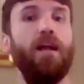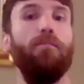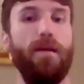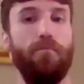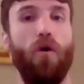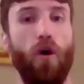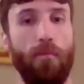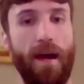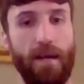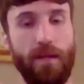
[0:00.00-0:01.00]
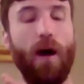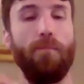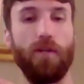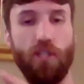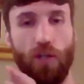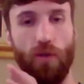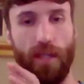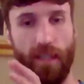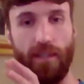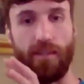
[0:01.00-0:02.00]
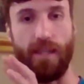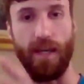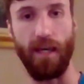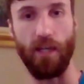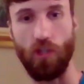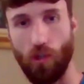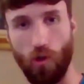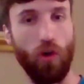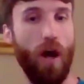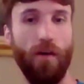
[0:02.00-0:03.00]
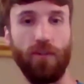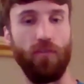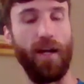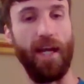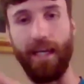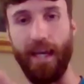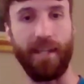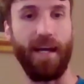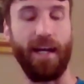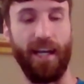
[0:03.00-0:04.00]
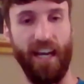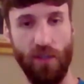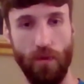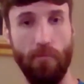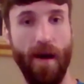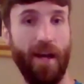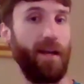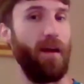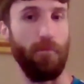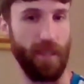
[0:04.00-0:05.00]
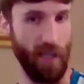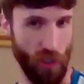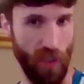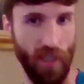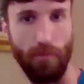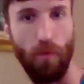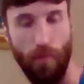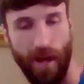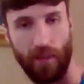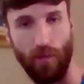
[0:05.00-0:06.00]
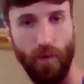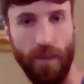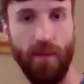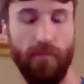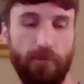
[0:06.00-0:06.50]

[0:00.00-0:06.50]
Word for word: little bit more maybe opportunity to cut off the ring, get that engagement back, and potentially pull back the fight.